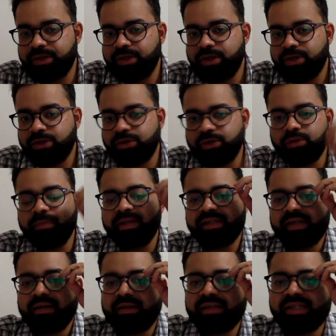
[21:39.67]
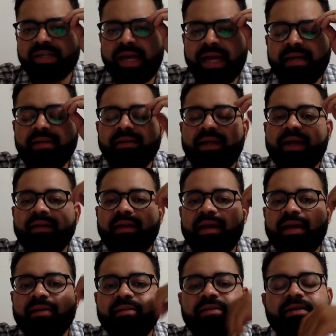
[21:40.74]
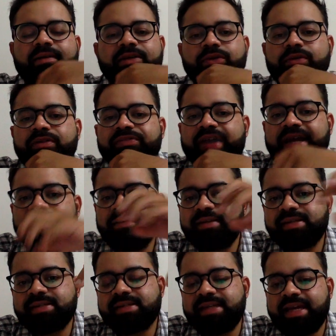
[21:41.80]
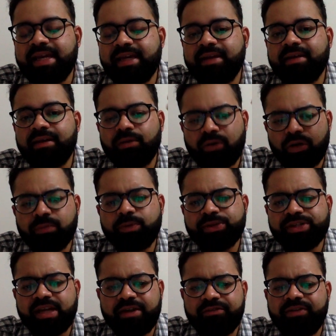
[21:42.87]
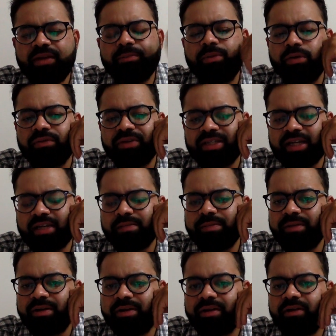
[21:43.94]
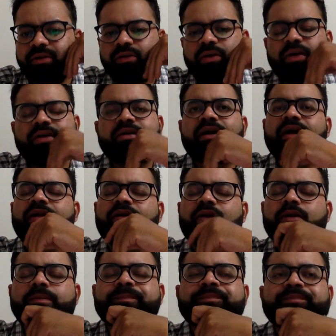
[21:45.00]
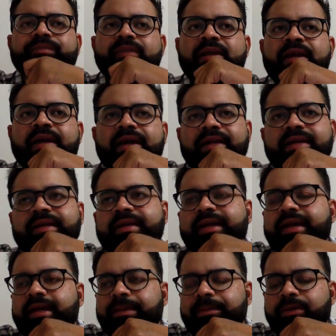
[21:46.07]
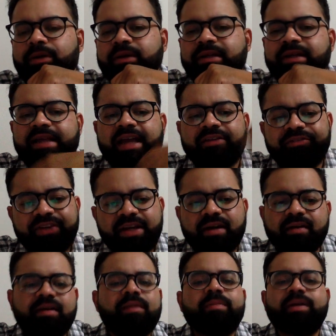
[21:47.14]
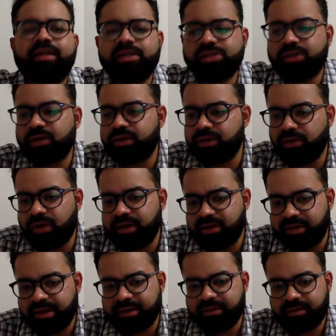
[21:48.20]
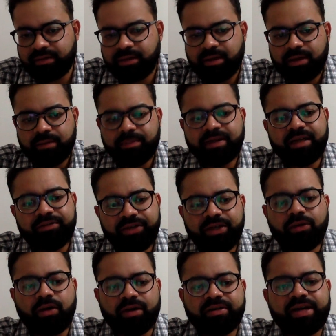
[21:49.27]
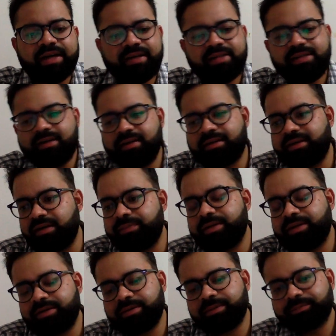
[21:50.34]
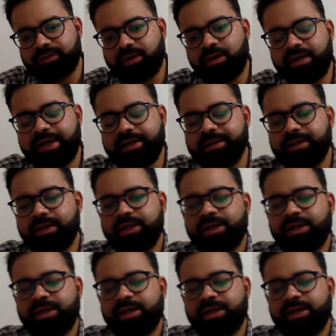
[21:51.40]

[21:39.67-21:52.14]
So you must understand that, and you will find this saying in almost every book which has been written on contract law in India and abroad, that every agreement is not a contract, but every contract is an agreement. All right.